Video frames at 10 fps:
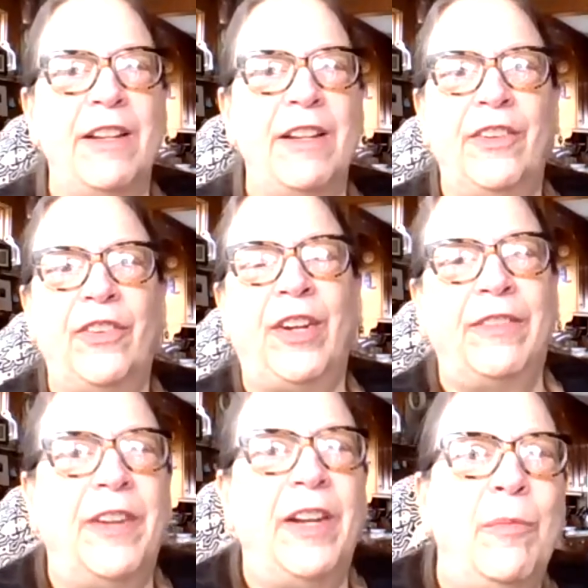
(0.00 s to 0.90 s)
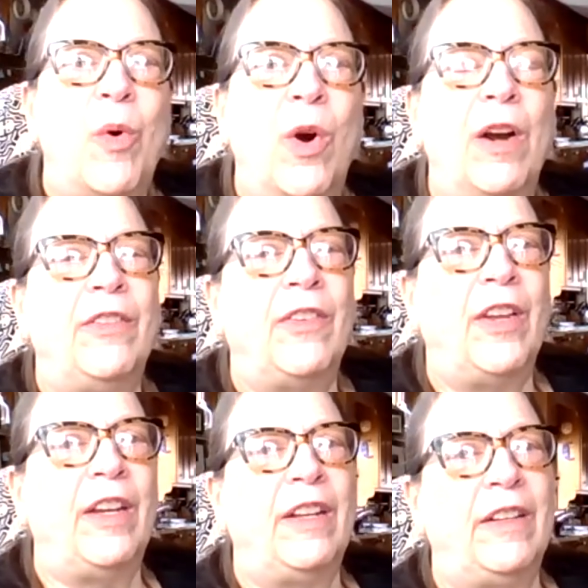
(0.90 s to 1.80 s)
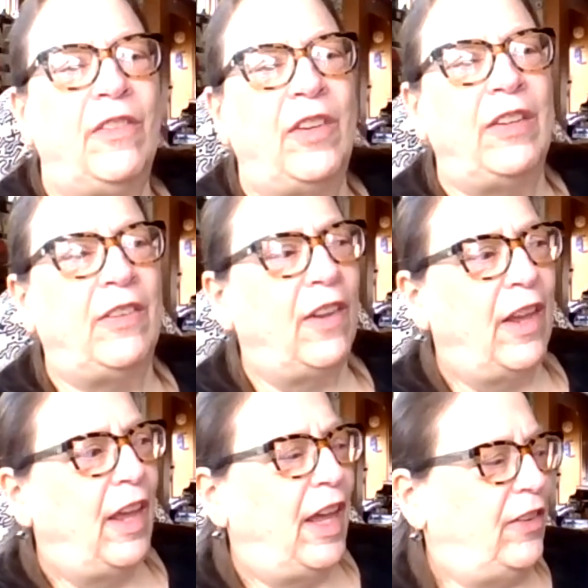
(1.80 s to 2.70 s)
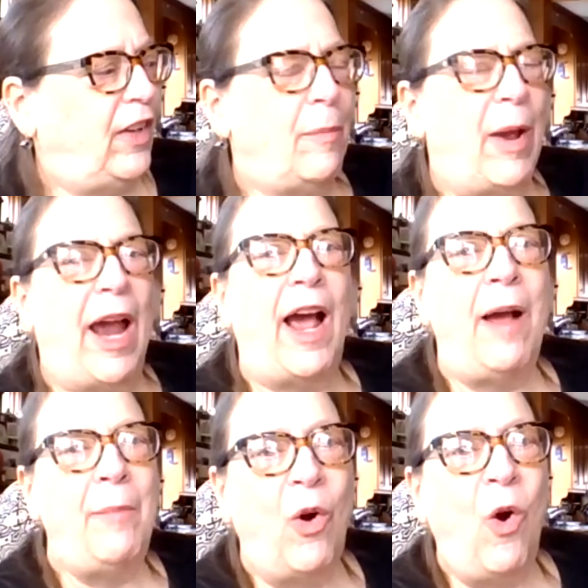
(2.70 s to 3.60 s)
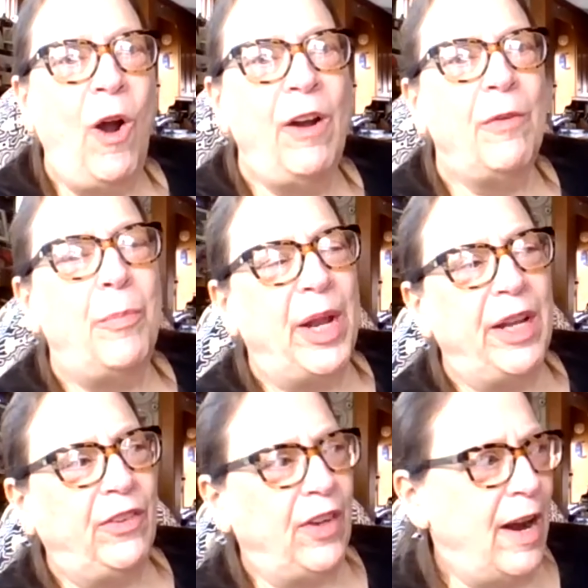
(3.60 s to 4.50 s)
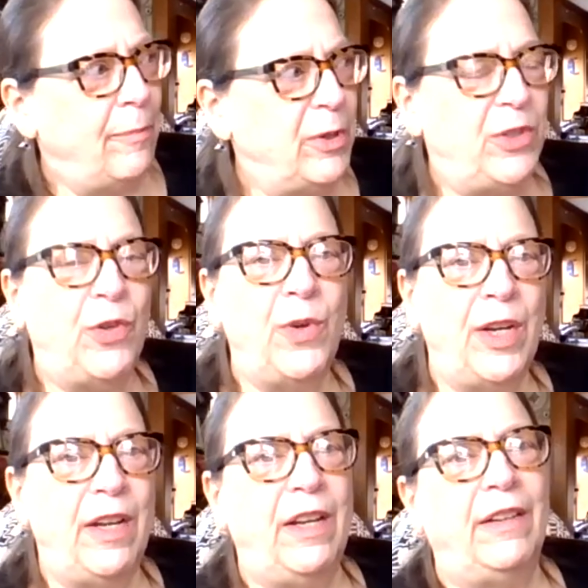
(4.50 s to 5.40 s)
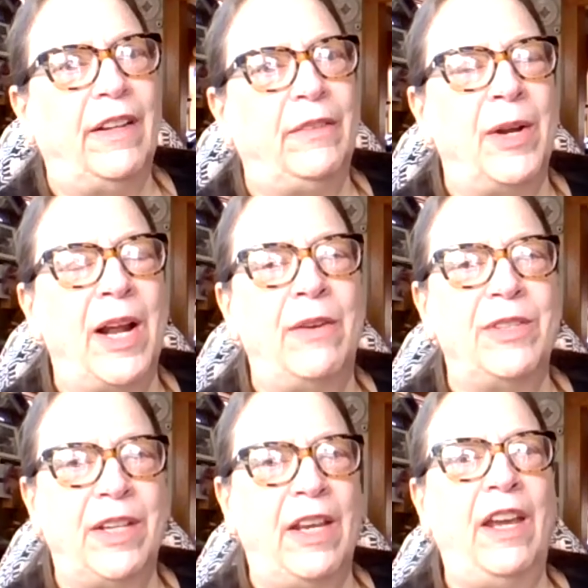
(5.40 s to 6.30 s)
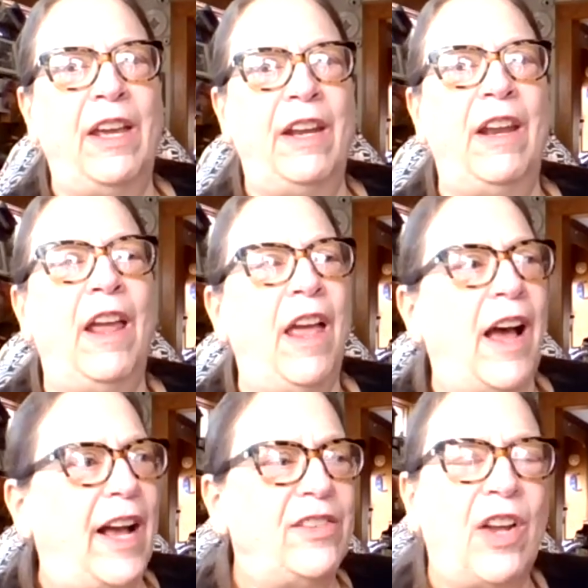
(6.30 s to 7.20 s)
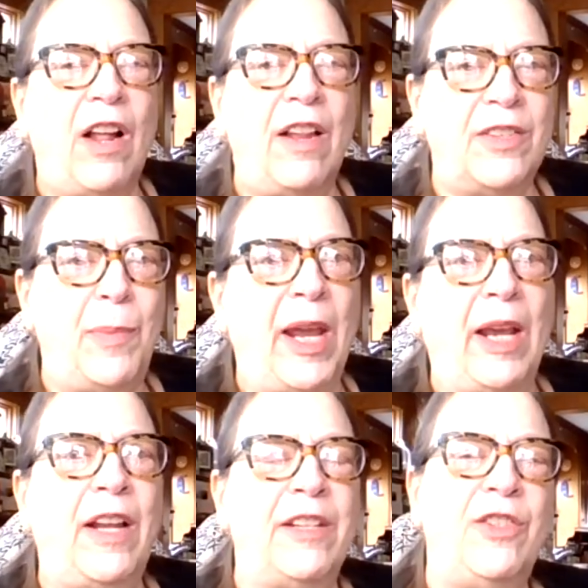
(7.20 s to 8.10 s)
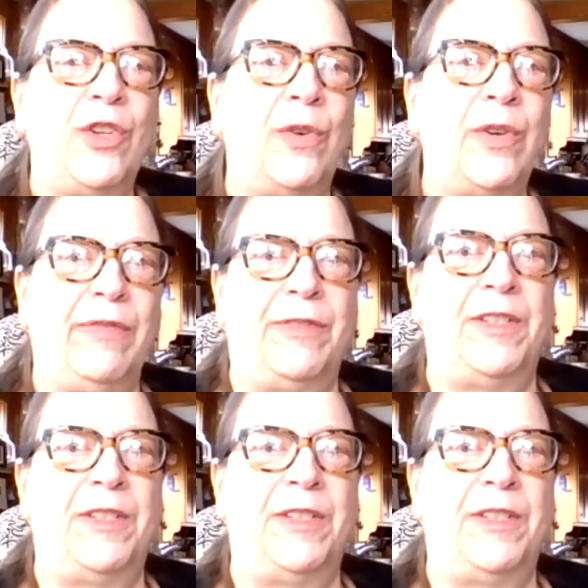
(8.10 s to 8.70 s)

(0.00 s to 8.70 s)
finding this stuff. It's like, it's like my, I'm a hoarder, but it's an opportunity. Like when I was a kid, I saw this like jewelry